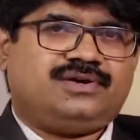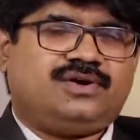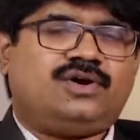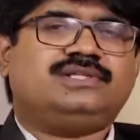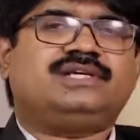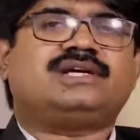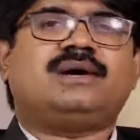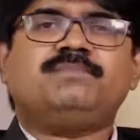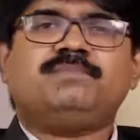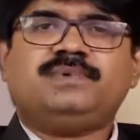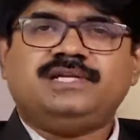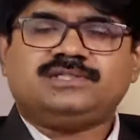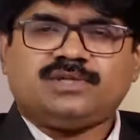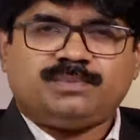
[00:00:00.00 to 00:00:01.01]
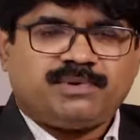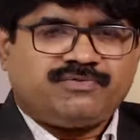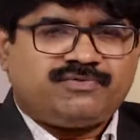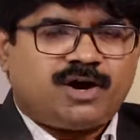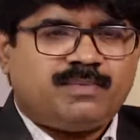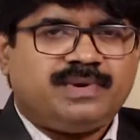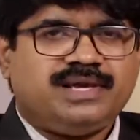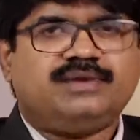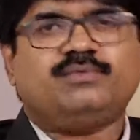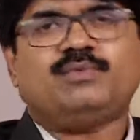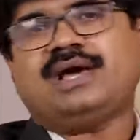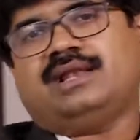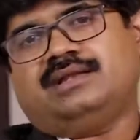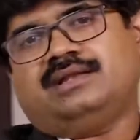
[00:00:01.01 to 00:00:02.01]
or the company is not performing
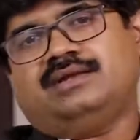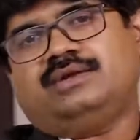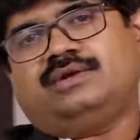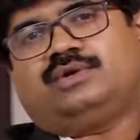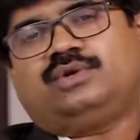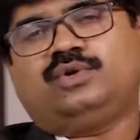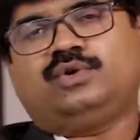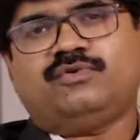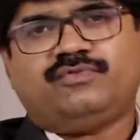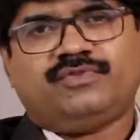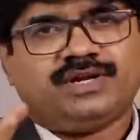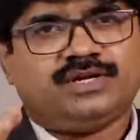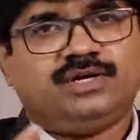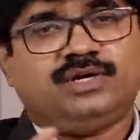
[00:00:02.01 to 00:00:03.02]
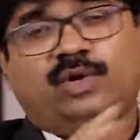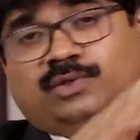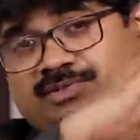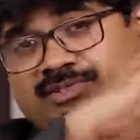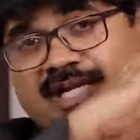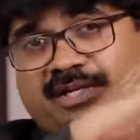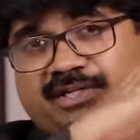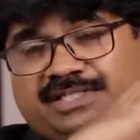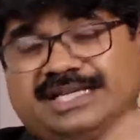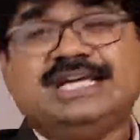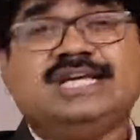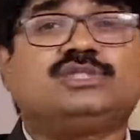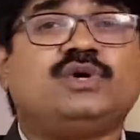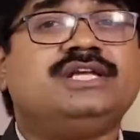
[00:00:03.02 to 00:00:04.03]
well, to go for a growth strategy.
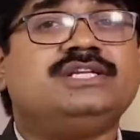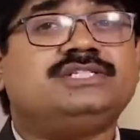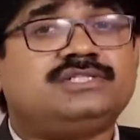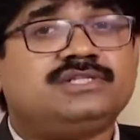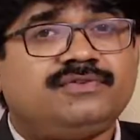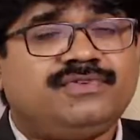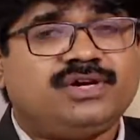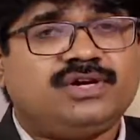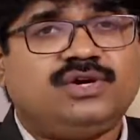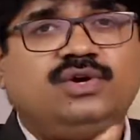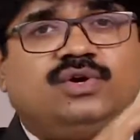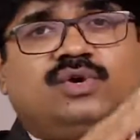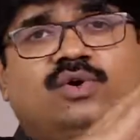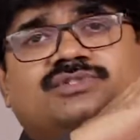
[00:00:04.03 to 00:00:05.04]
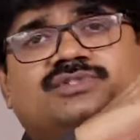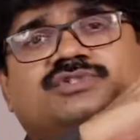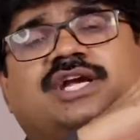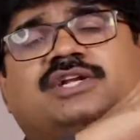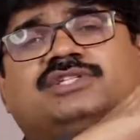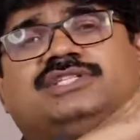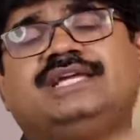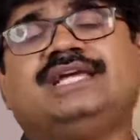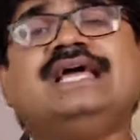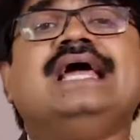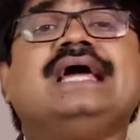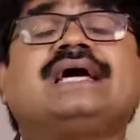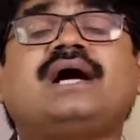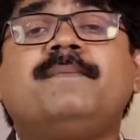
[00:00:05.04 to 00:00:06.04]
So instead of a growth strategy,
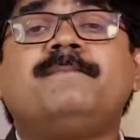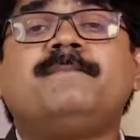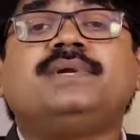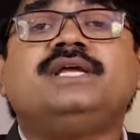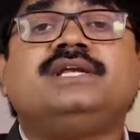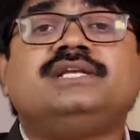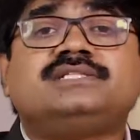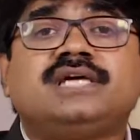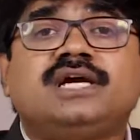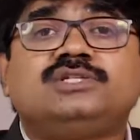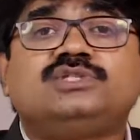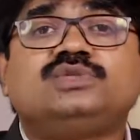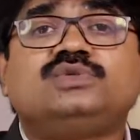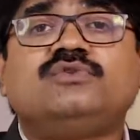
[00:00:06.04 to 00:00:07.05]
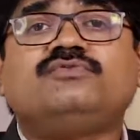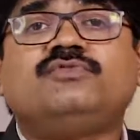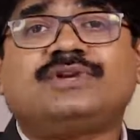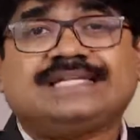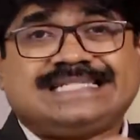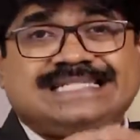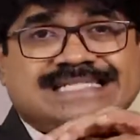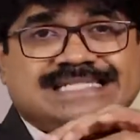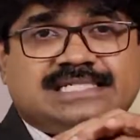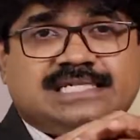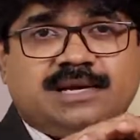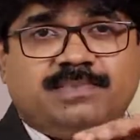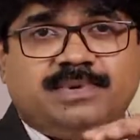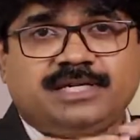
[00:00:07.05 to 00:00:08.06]
company decides to go for a
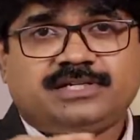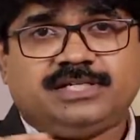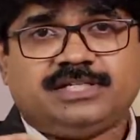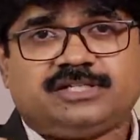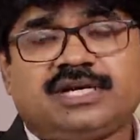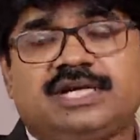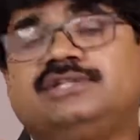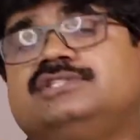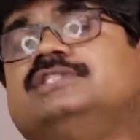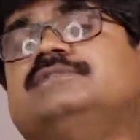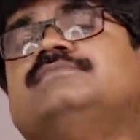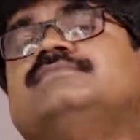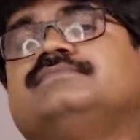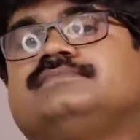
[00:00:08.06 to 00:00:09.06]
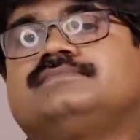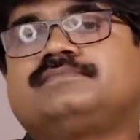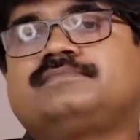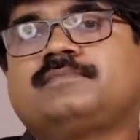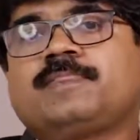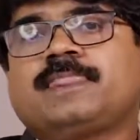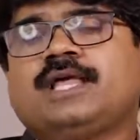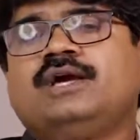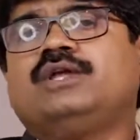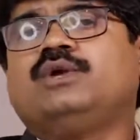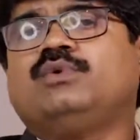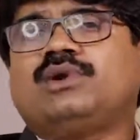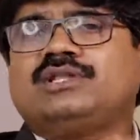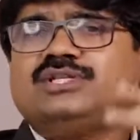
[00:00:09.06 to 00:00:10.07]
stability strategy.
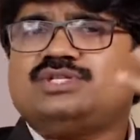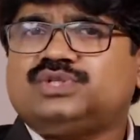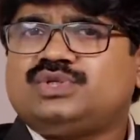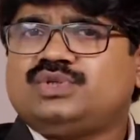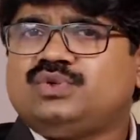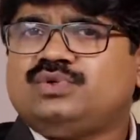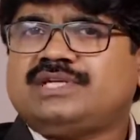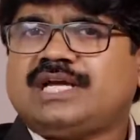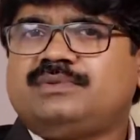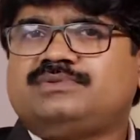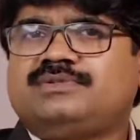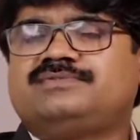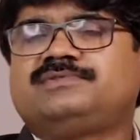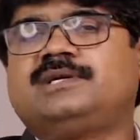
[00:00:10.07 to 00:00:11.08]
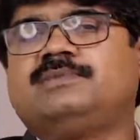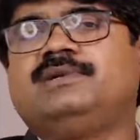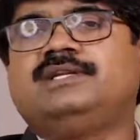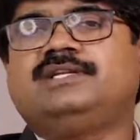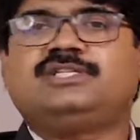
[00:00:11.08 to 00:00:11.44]
Now what are the two types of stability